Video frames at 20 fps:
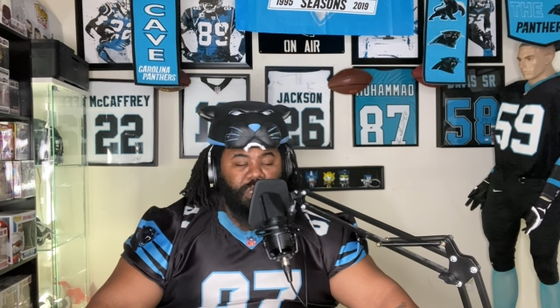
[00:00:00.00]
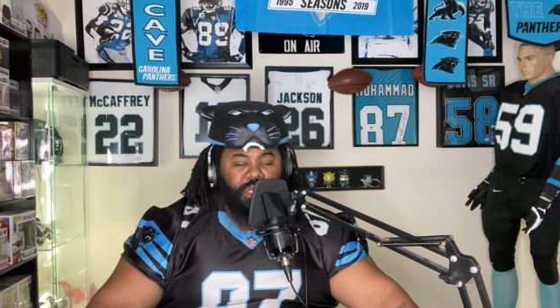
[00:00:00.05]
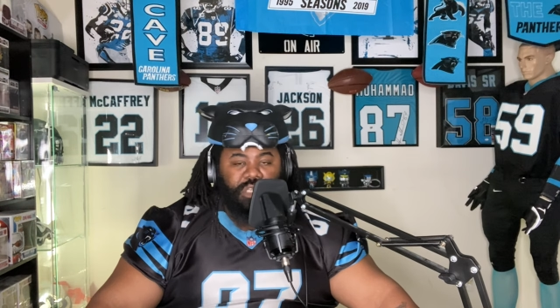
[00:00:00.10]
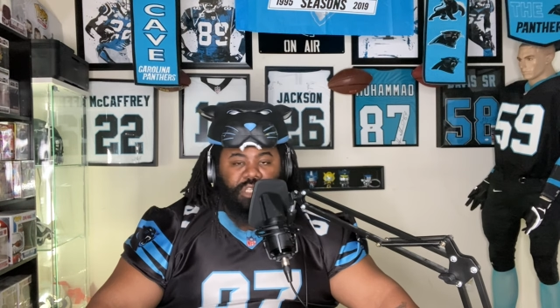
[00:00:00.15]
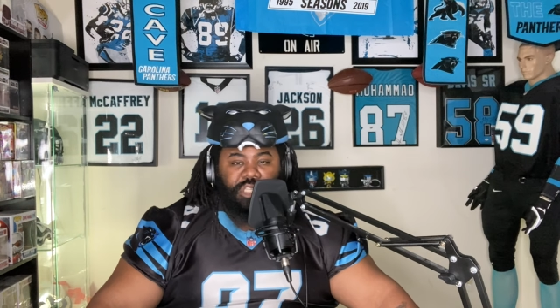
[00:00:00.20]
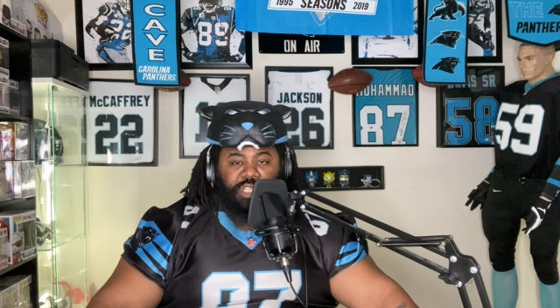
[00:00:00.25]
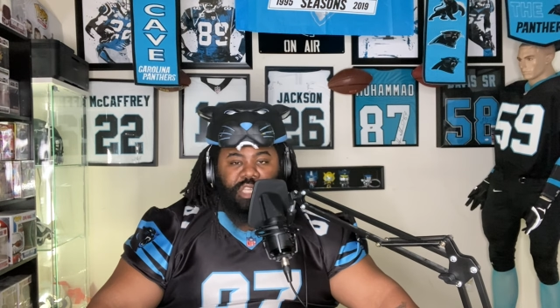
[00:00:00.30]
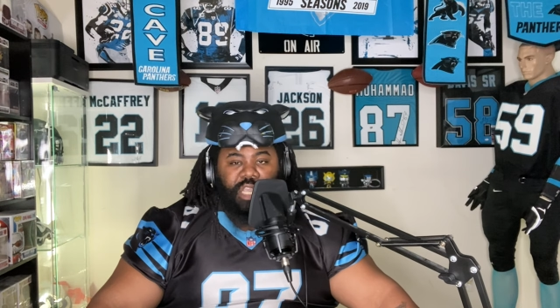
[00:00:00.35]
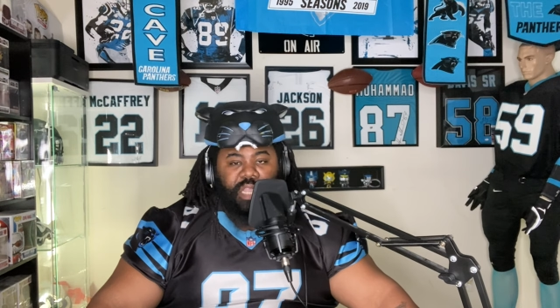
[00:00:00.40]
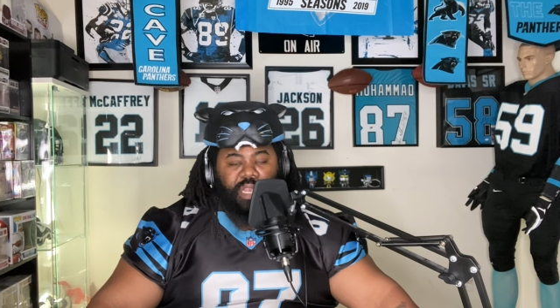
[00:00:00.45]

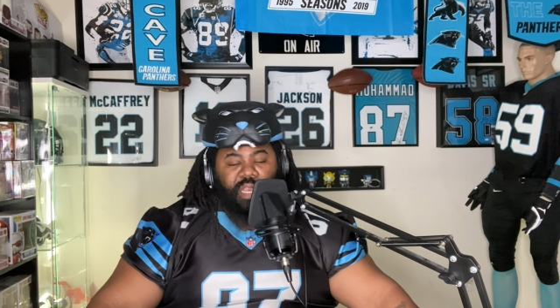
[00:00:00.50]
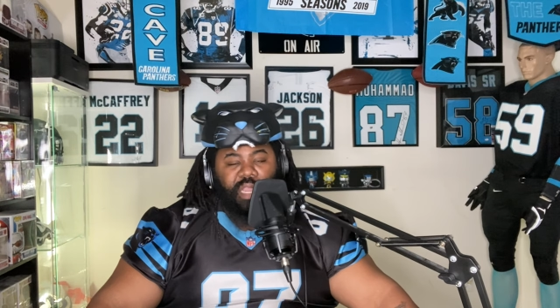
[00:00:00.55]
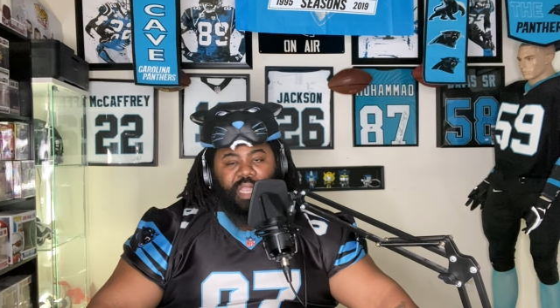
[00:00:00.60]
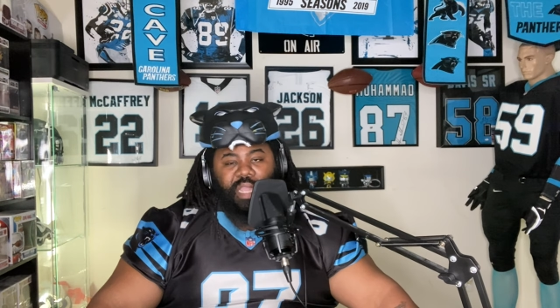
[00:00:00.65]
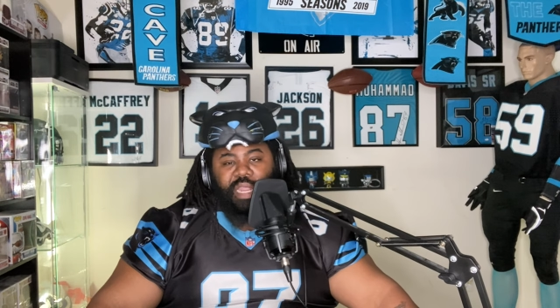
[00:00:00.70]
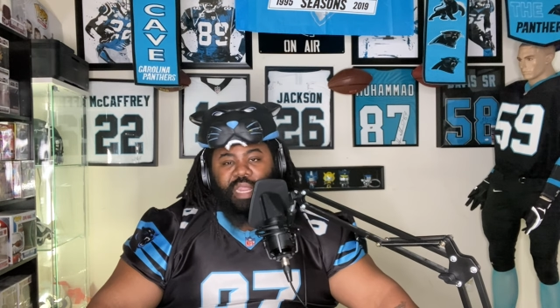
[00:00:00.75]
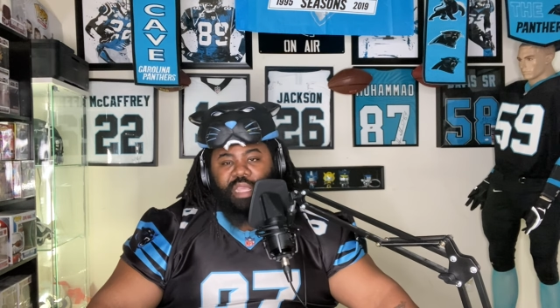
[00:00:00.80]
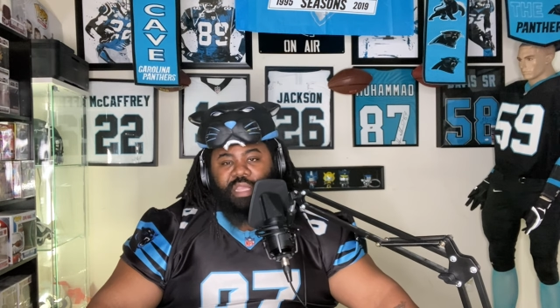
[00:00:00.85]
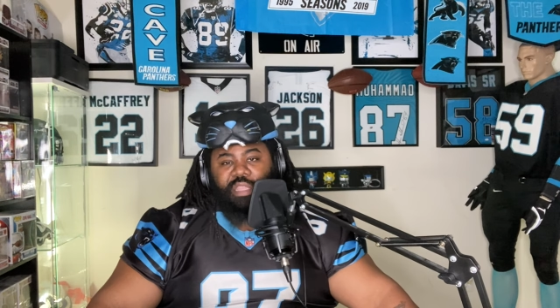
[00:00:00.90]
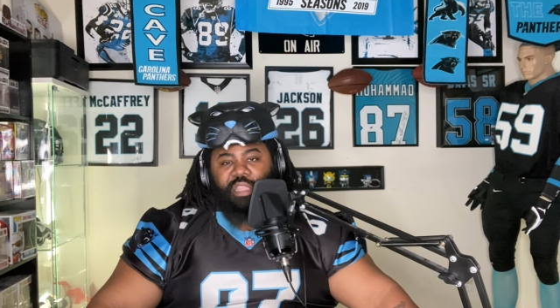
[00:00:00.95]
Shit, nigga
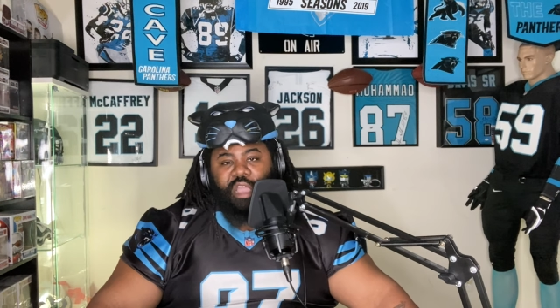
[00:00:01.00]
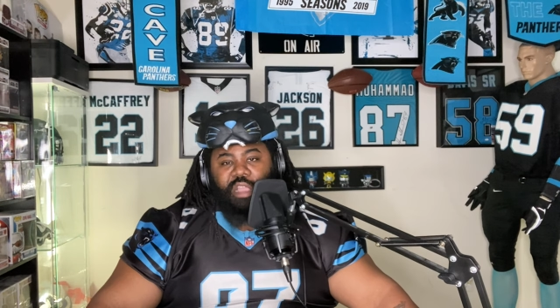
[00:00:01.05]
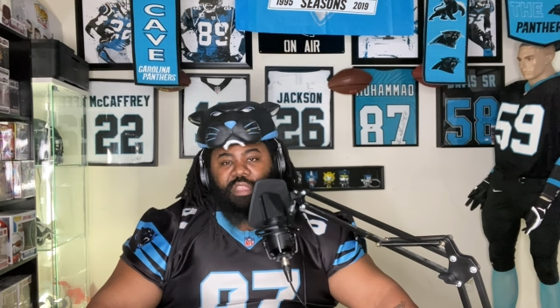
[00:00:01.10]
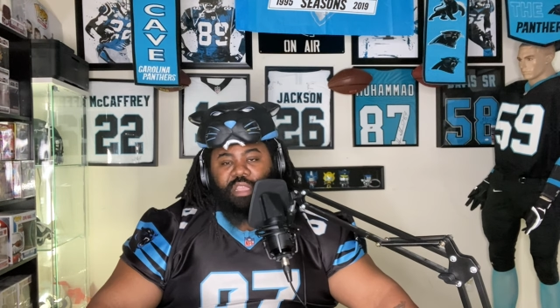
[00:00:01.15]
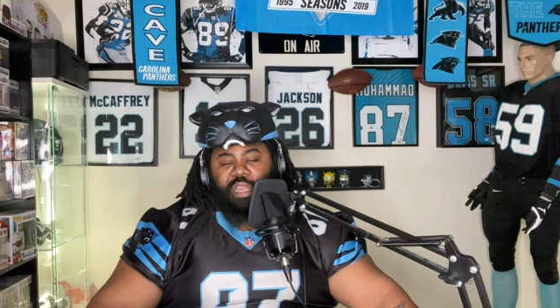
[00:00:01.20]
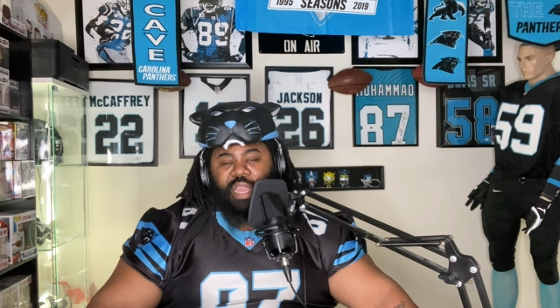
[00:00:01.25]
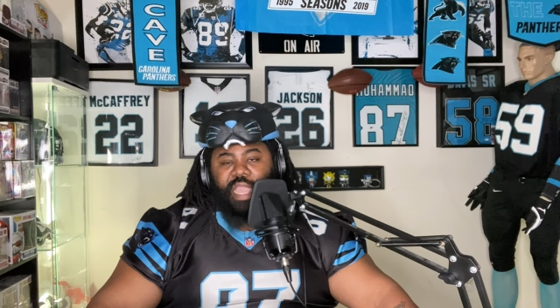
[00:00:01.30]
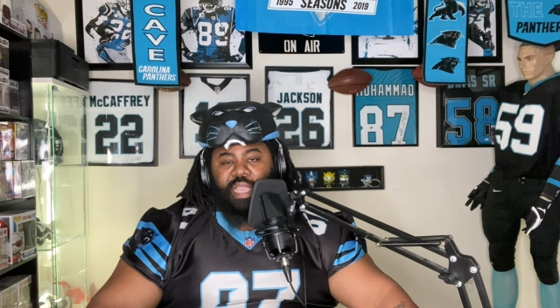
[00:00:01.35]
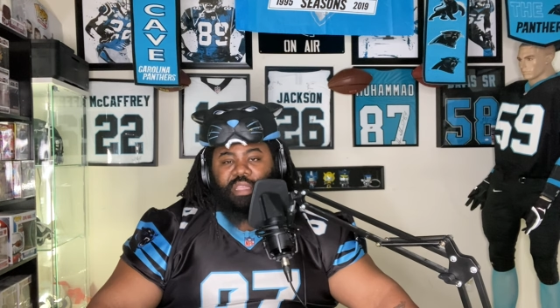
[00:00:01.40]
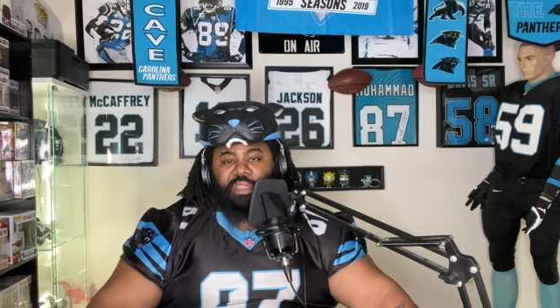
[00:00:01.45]
didn't start
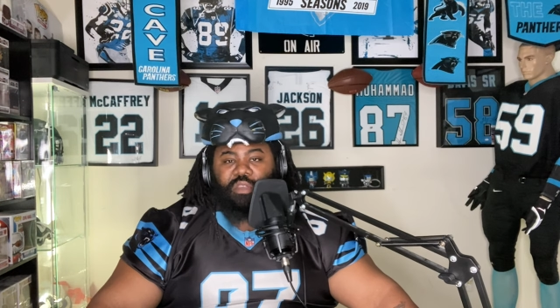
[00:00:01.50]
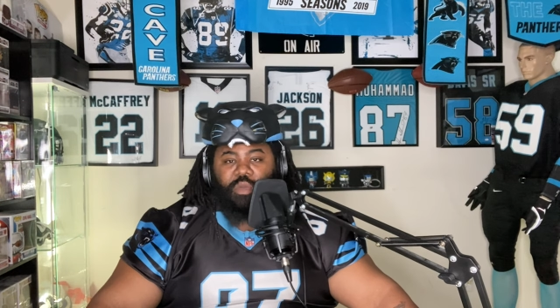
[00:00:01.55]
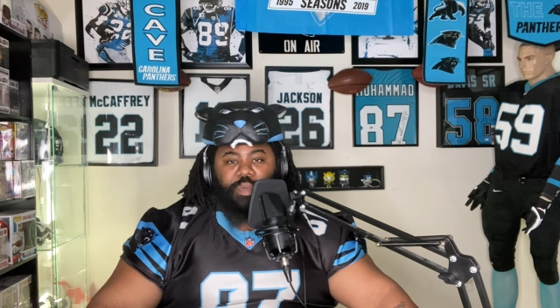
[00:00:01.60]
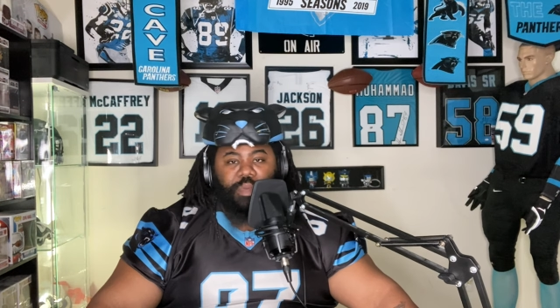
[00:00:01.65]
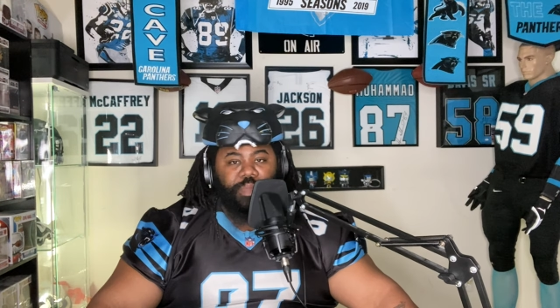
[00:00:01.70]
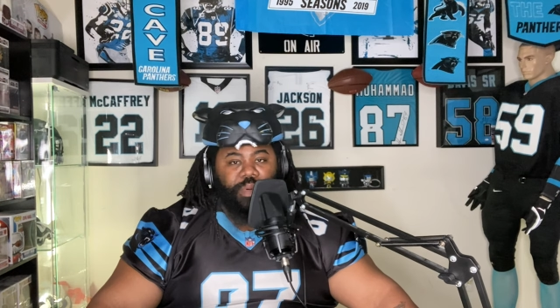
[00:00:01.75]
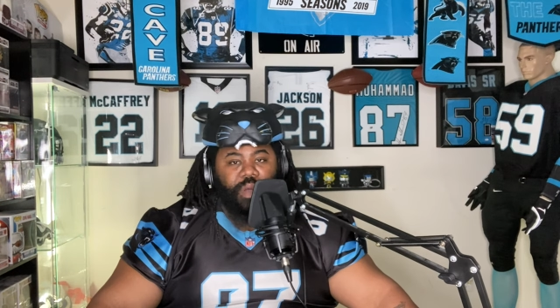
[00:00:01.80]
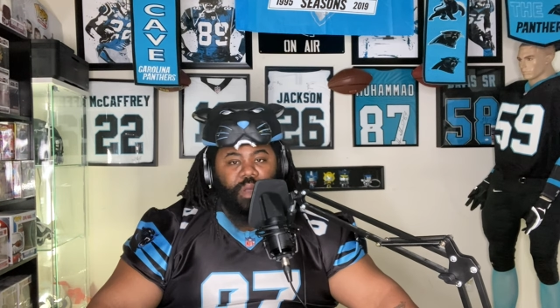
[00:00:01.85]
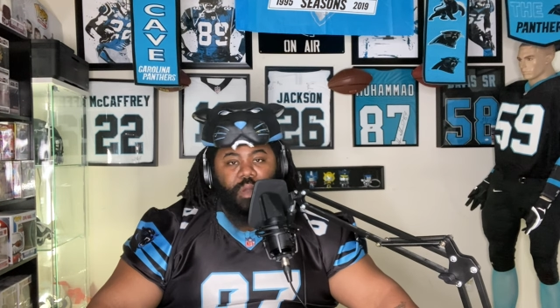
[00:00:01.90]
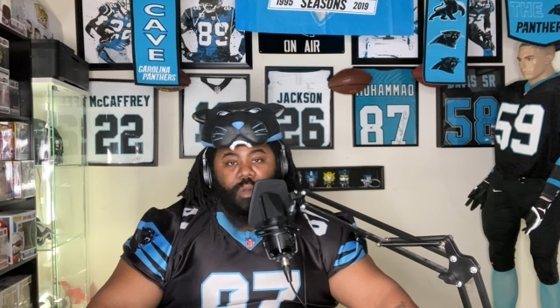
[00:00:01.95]
the next Super
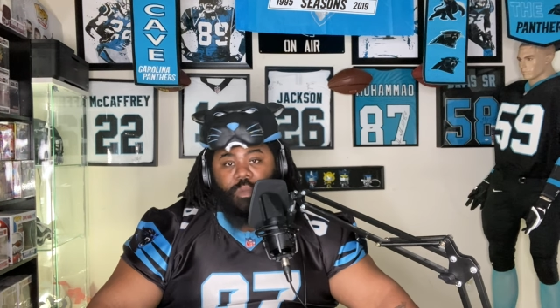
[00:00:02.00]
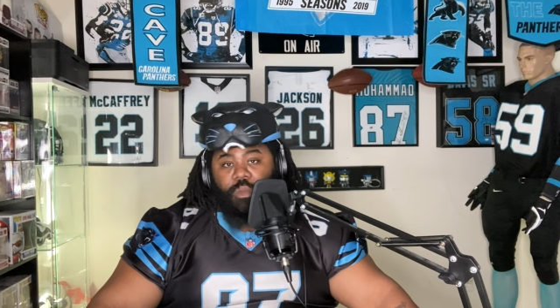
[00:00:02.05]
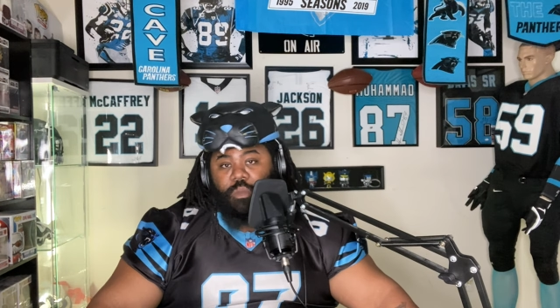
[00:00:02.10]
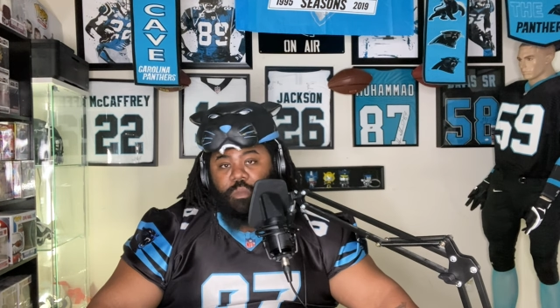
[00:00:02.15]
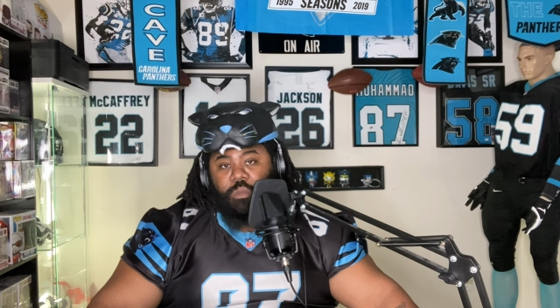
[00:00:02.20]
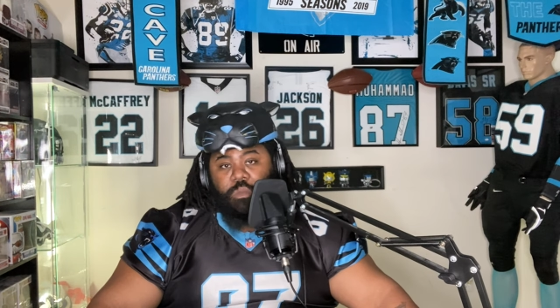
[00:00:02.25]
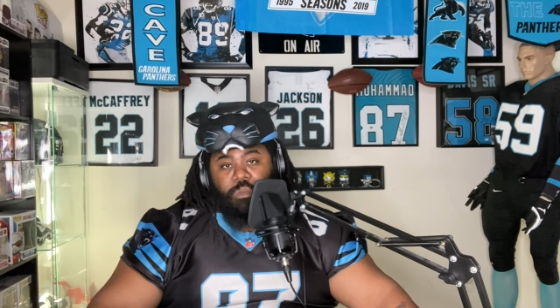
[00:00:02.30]
Bowl.